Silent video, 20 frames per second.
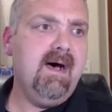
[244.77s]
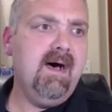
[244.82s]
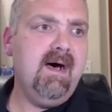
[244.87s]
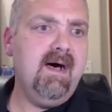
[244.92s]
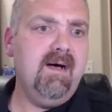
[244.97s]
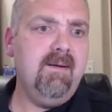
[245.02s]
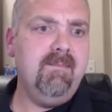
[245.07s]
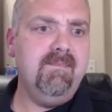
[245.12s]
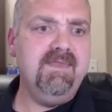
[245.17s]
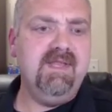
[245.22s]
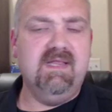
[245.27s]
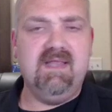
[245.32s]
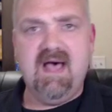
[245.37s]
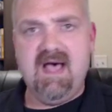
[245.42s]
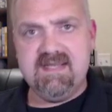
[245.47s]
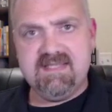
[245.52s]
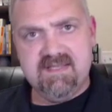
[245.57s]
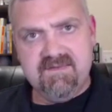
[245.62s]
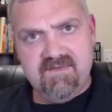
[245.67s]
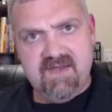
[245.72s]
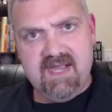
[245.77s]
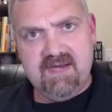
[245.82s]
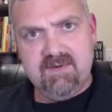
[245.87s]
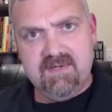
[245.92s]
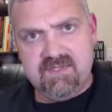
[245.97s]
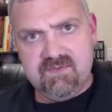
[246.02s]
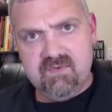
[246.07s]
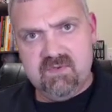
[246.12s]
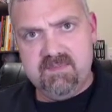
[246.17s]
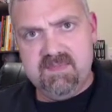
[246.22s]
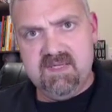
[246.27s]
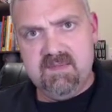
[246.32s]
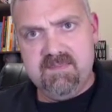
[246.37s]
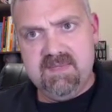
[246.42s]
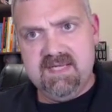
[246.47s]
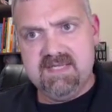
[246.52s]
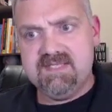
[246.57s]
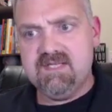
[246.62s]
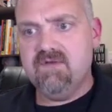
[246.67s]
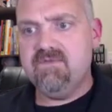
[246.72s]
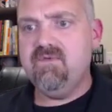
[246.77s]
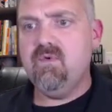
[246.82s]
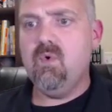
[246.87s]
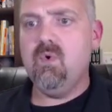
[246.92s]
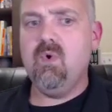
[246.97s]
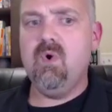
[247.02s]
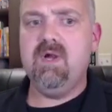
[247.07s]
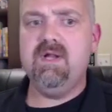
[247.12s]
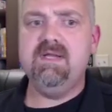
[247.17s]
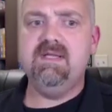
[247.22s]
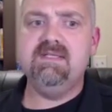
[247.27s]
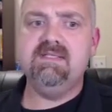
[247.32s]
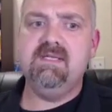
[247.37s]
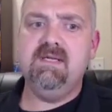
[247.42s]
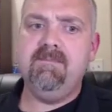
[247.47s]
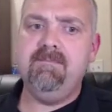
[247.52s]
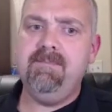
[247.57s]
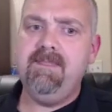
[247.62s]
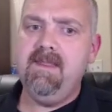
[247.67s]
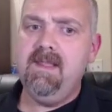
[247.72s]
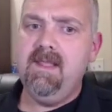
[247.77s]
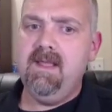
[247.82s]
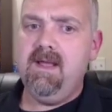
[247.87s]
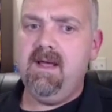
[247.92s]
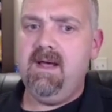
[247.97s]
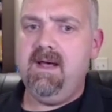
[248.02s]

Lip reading: The Lassa virus would be a BSL-4 organism.